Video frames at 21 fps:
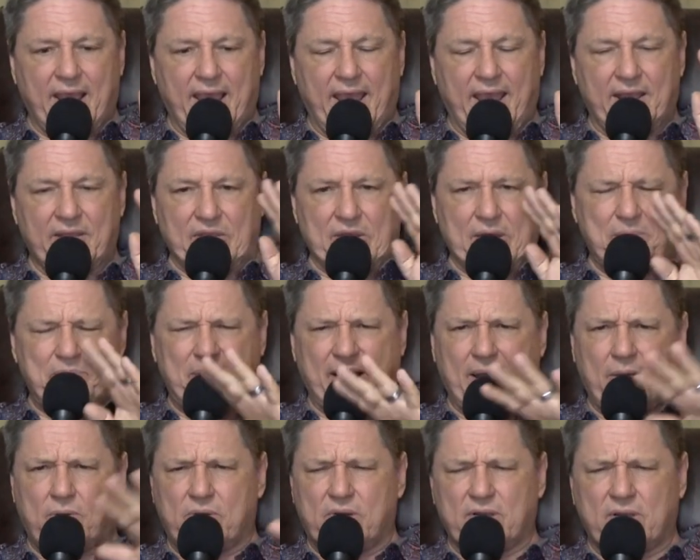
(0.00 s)
And the
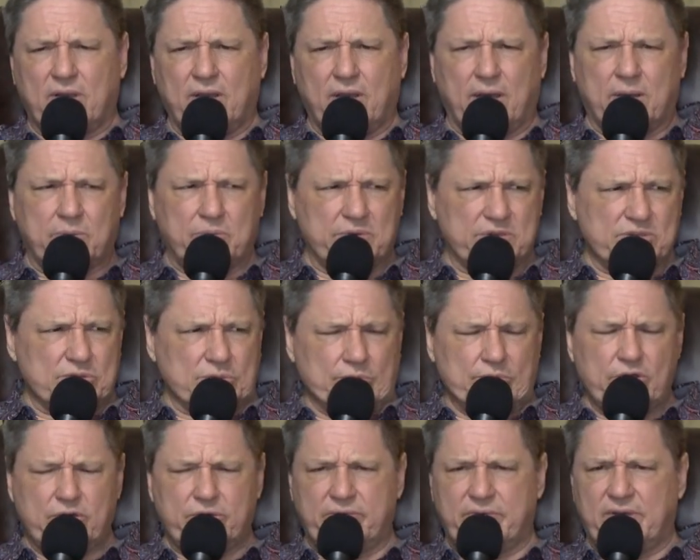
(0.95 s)
power of God was
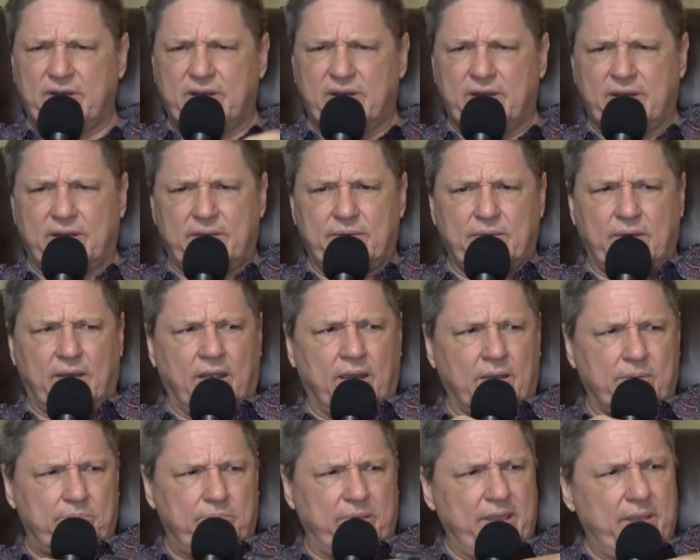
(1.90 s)
moving, and
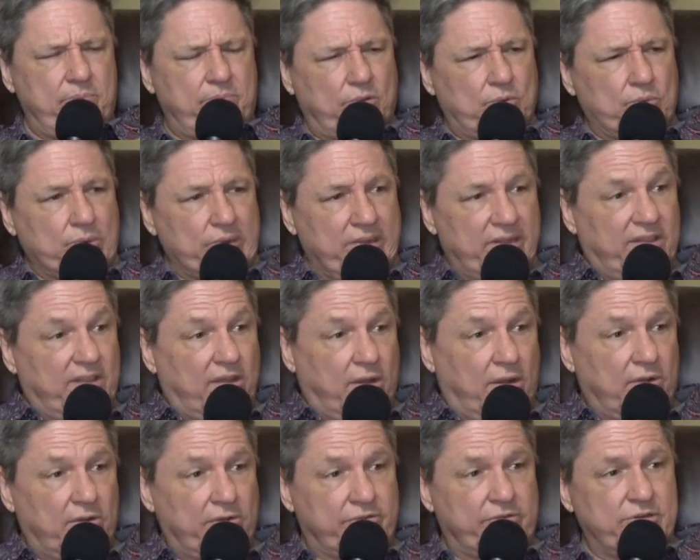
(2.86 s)
our people were in the
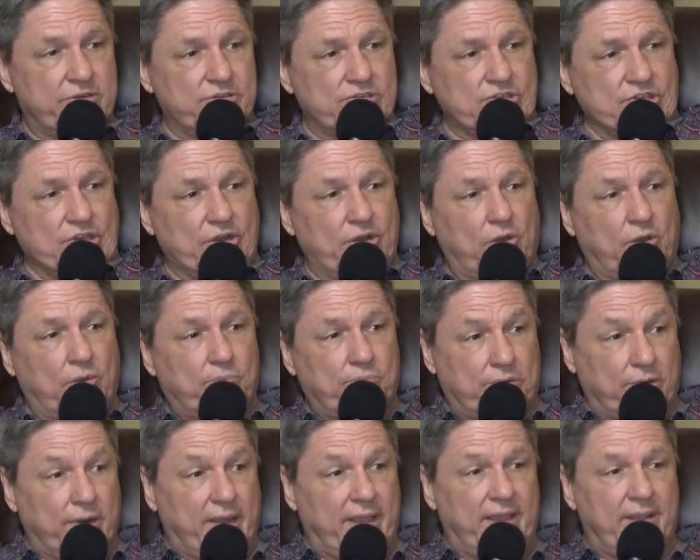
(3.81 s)
altars, you know,
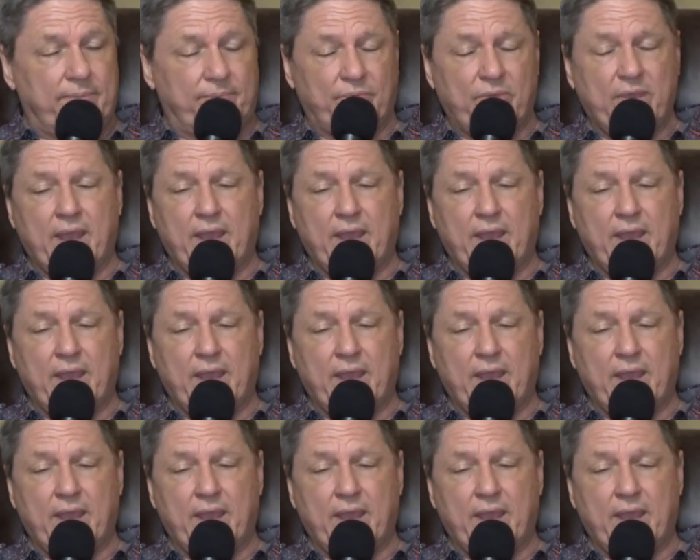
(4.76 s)
praying.